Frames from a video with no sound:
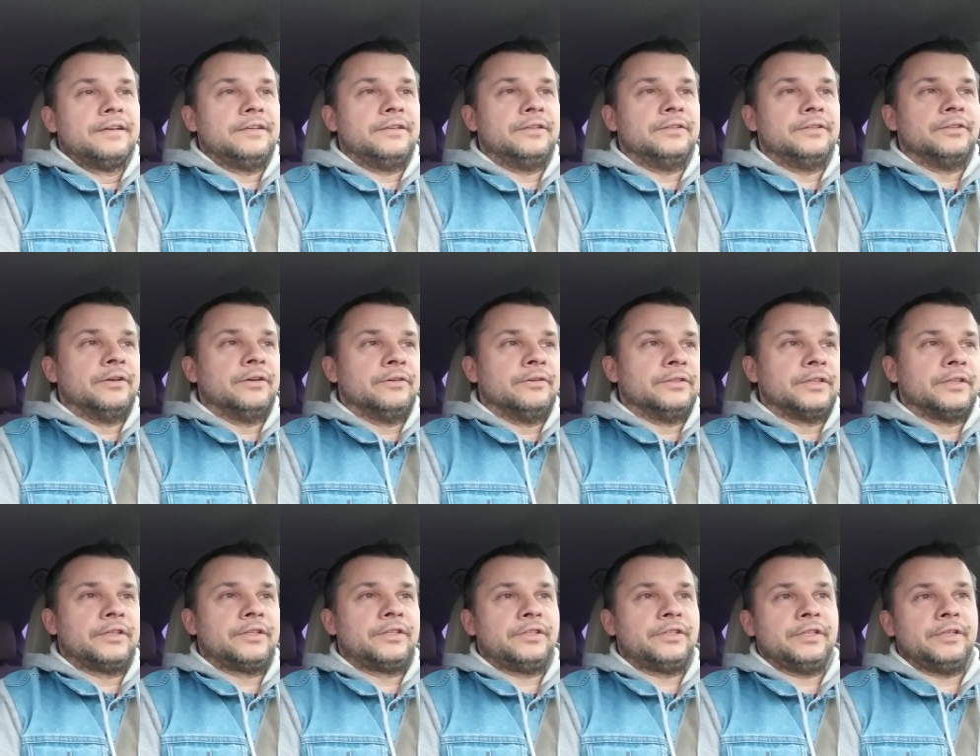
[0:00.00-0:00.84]
You know,
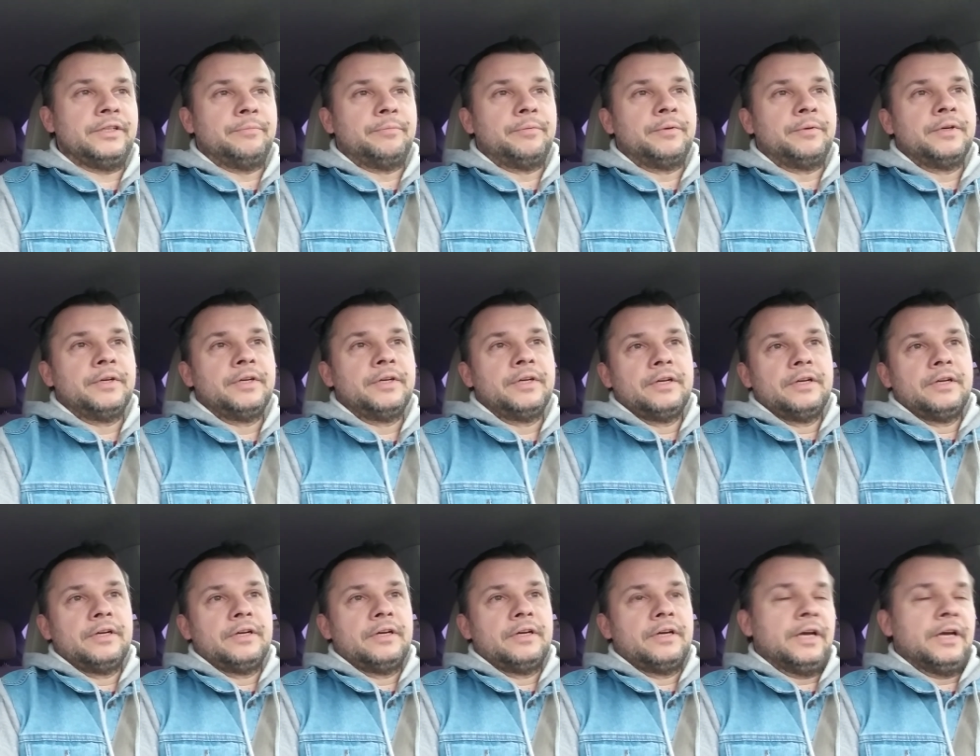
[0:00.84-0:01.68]
they're cheap.
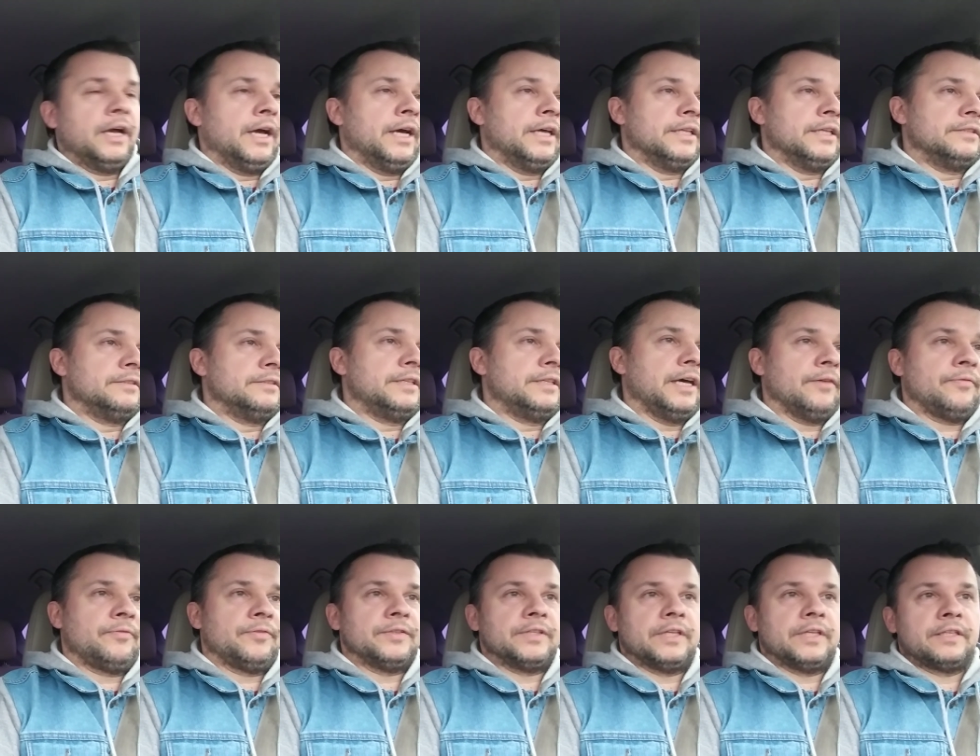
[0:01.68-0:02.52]
And
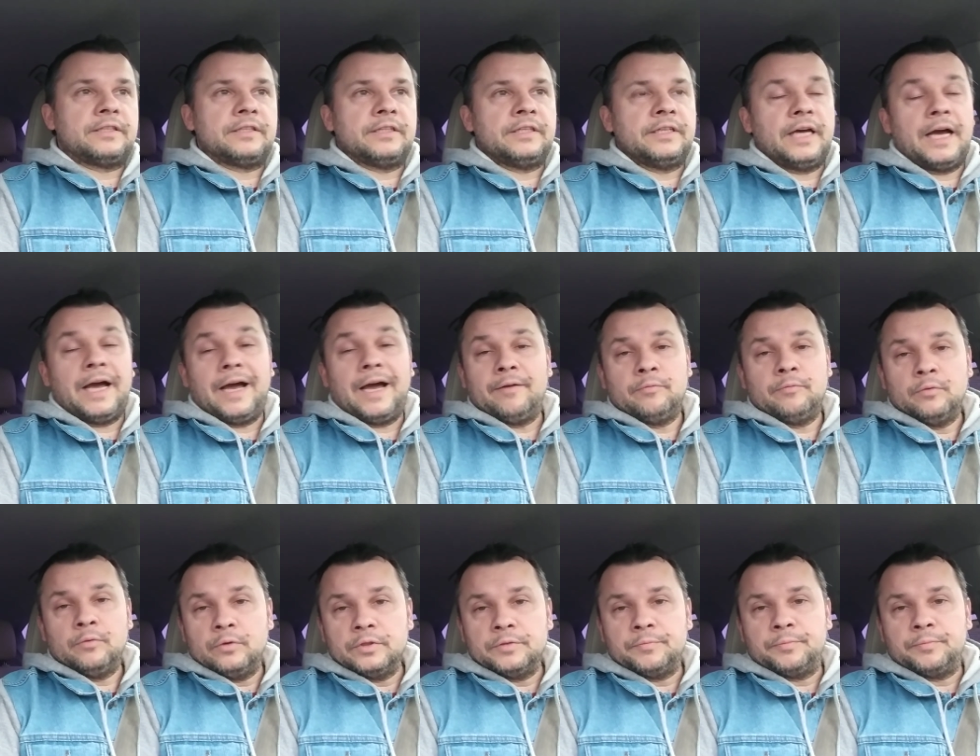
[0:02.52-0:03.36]
definitely, I
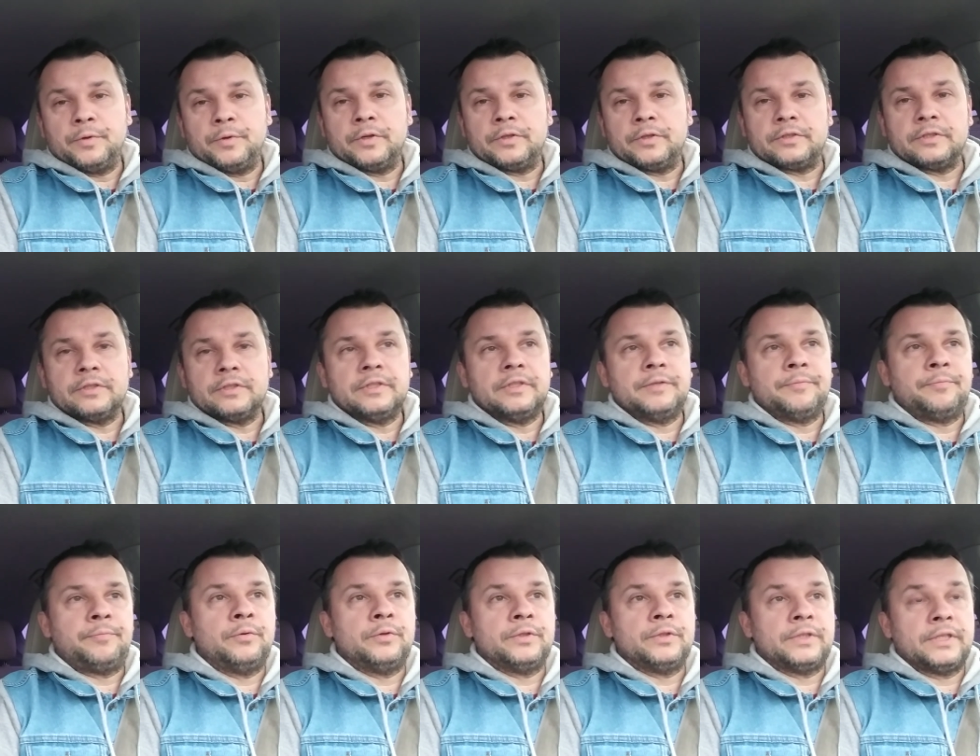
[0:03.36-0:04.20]
would personally
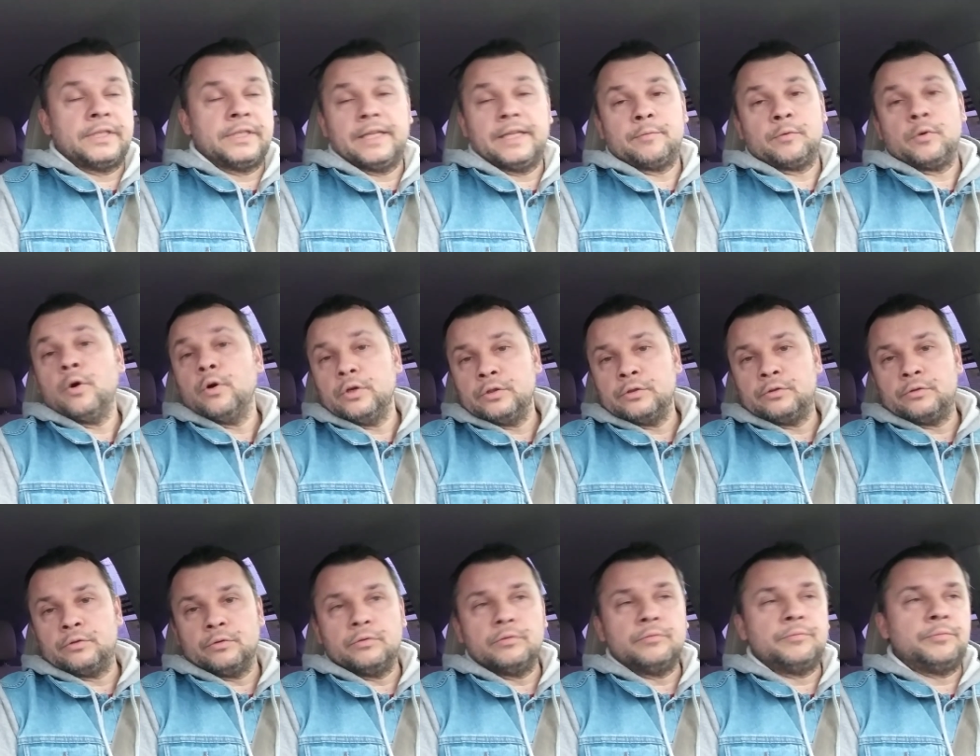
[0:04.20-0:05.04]
put, and I'm going
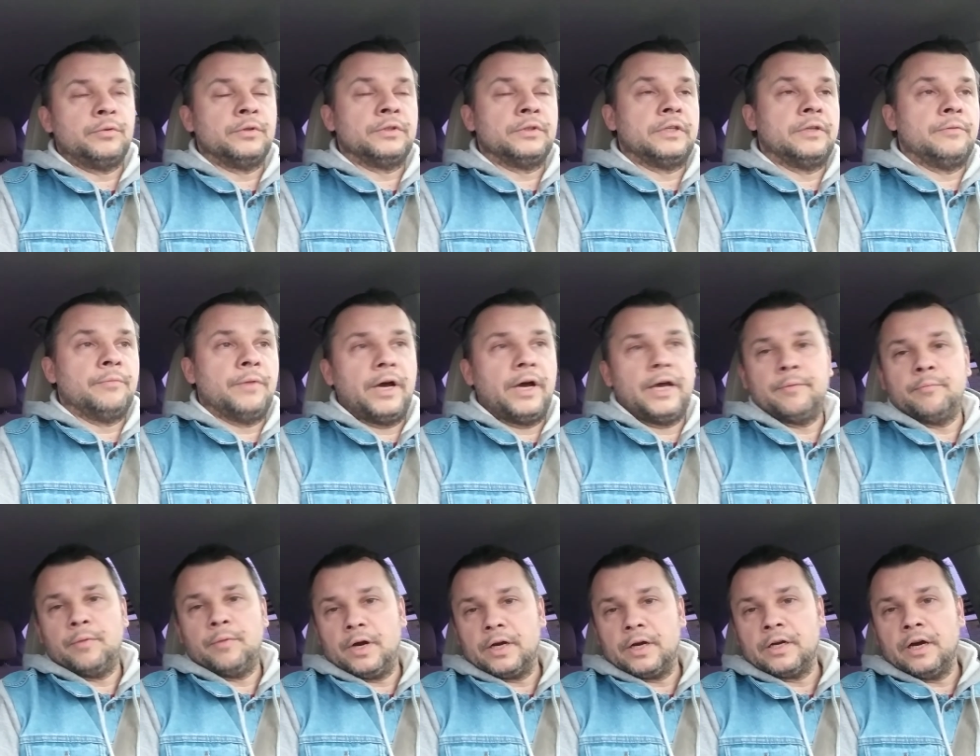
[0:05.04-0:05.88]
to put in my
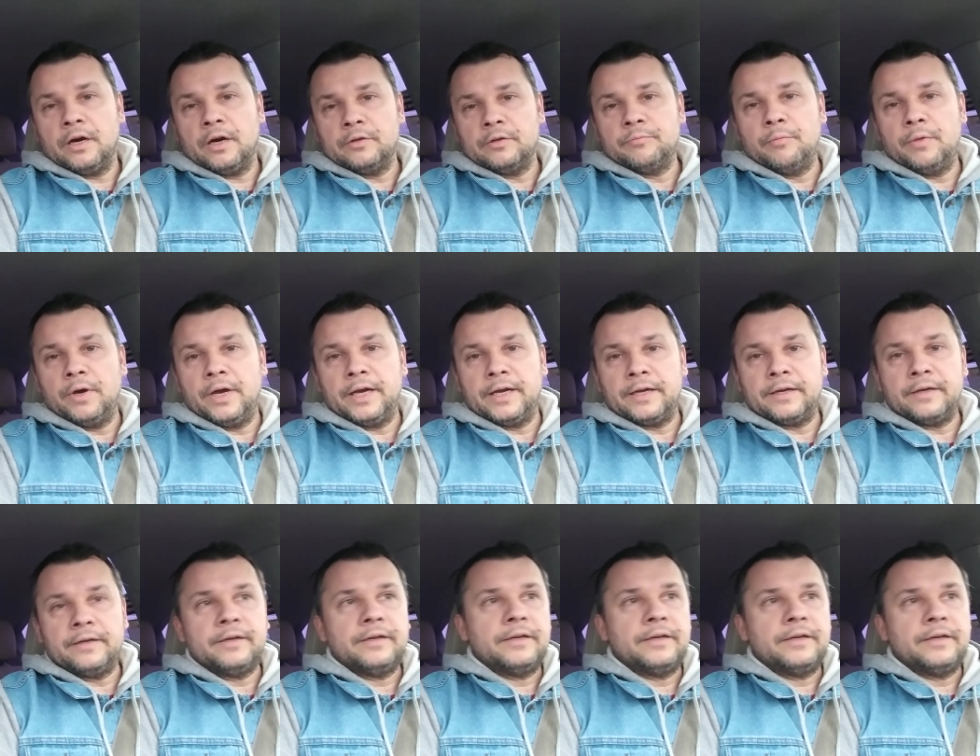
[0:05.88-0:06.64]
bug out bag,